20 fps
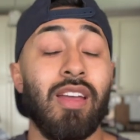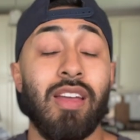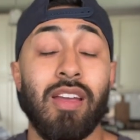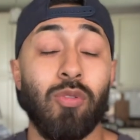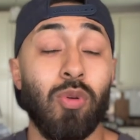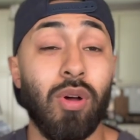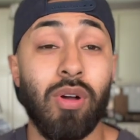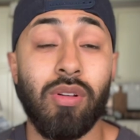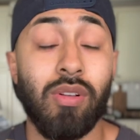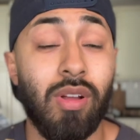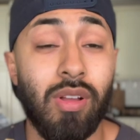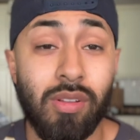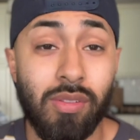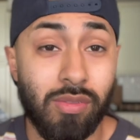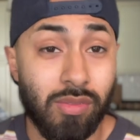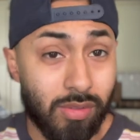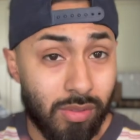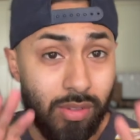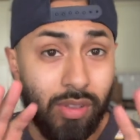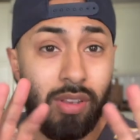Well, uh,
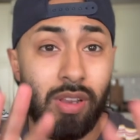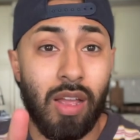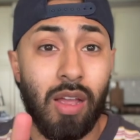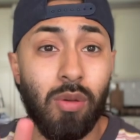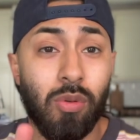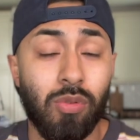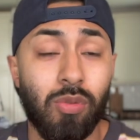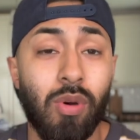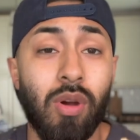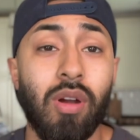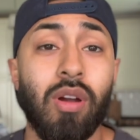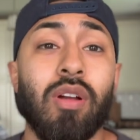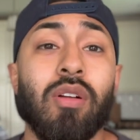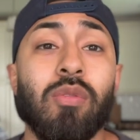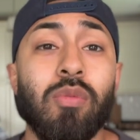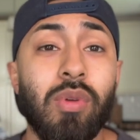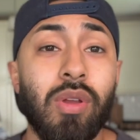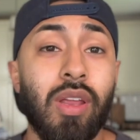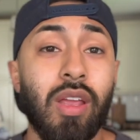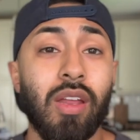I was wrong.
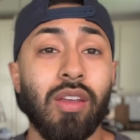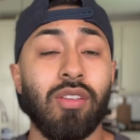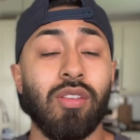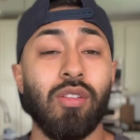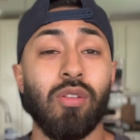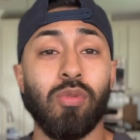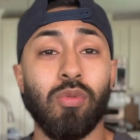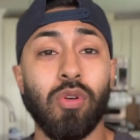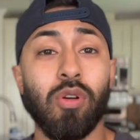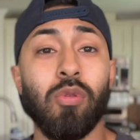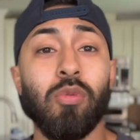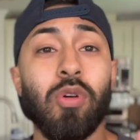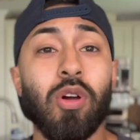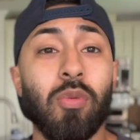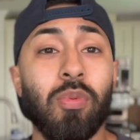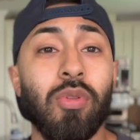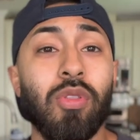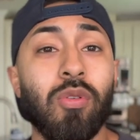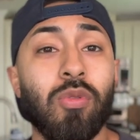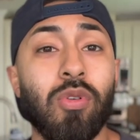We get to the room, we
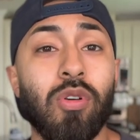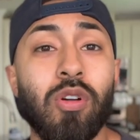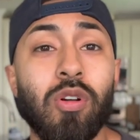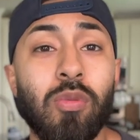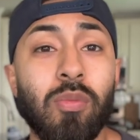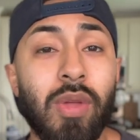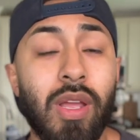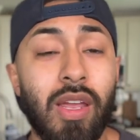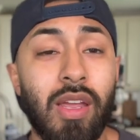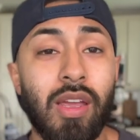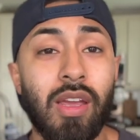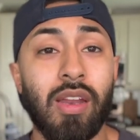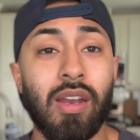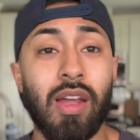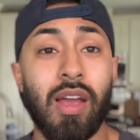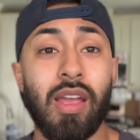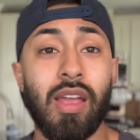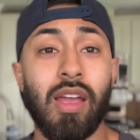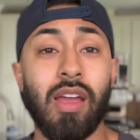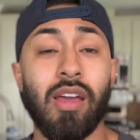open the room, and
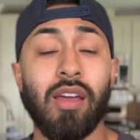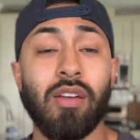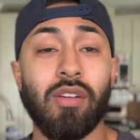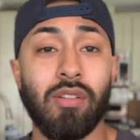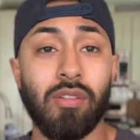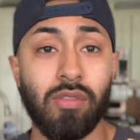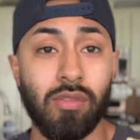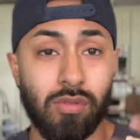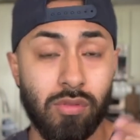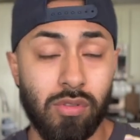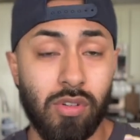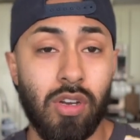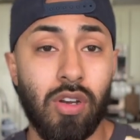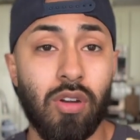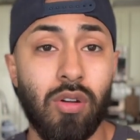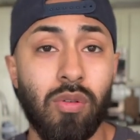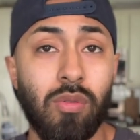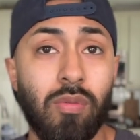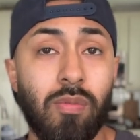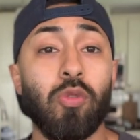I had, you
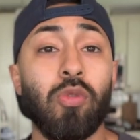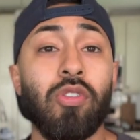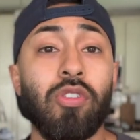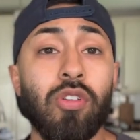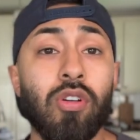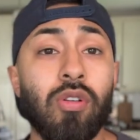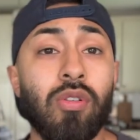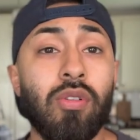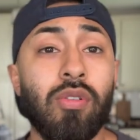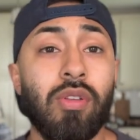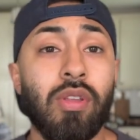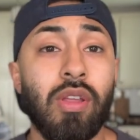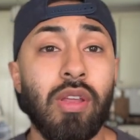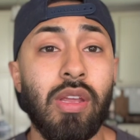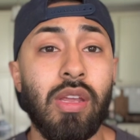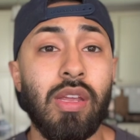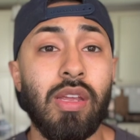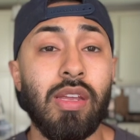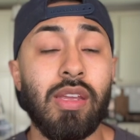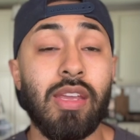know, reserved
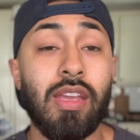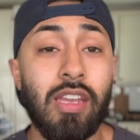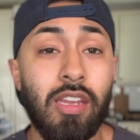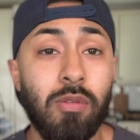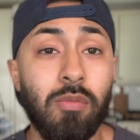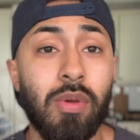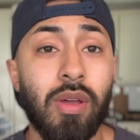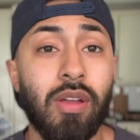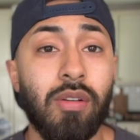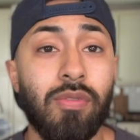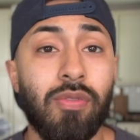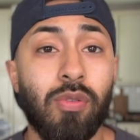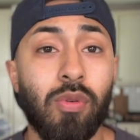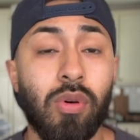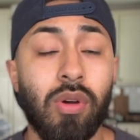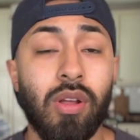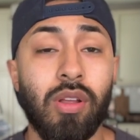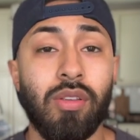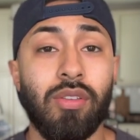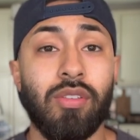a king bed
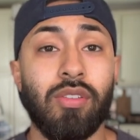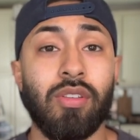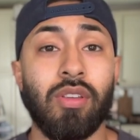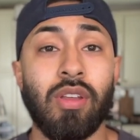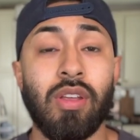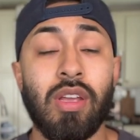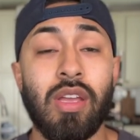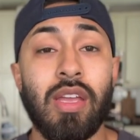for us.